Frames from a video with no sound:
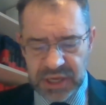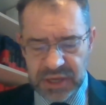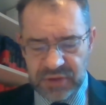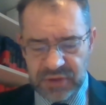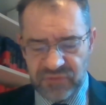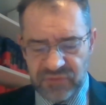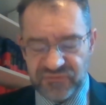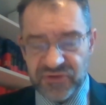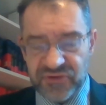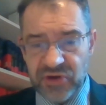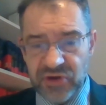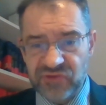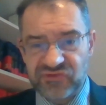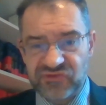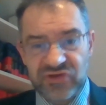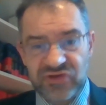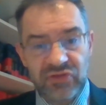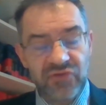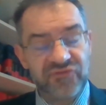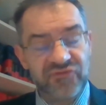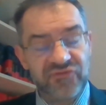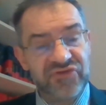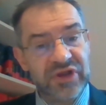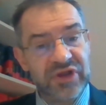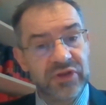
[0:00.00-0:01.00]
First, in
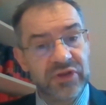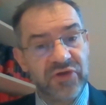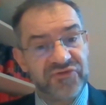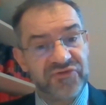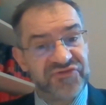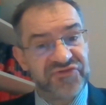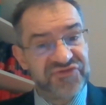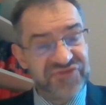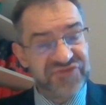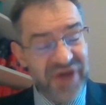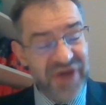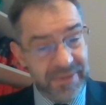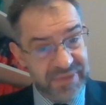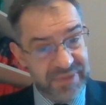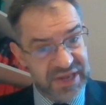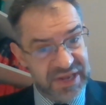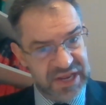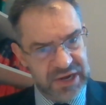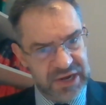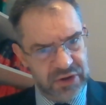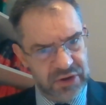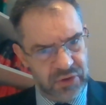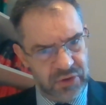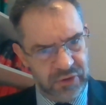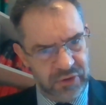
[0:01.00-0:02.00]
the field of family
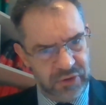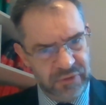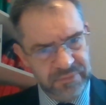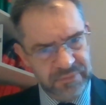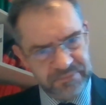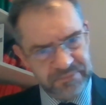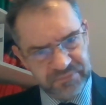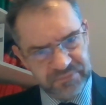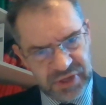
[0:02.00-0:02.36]
law,